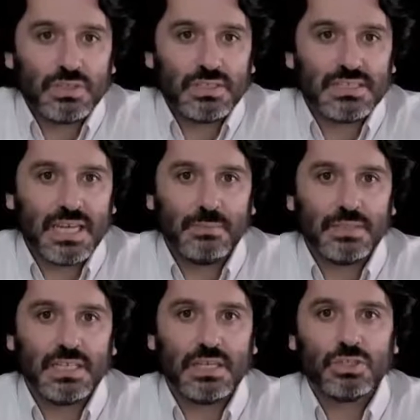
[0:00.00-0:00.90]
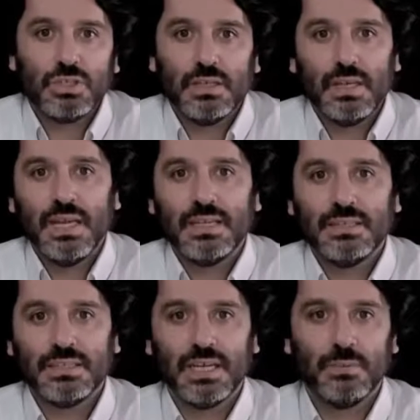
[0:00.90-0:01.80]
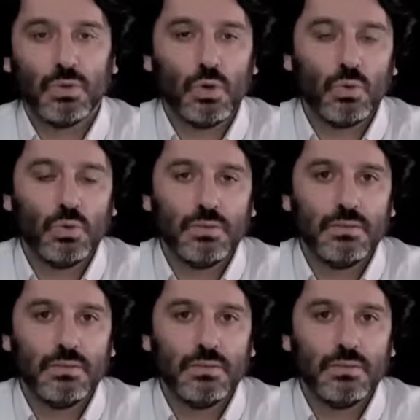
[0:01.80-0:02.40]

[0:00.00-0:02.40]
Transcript: the same intention and the same goal.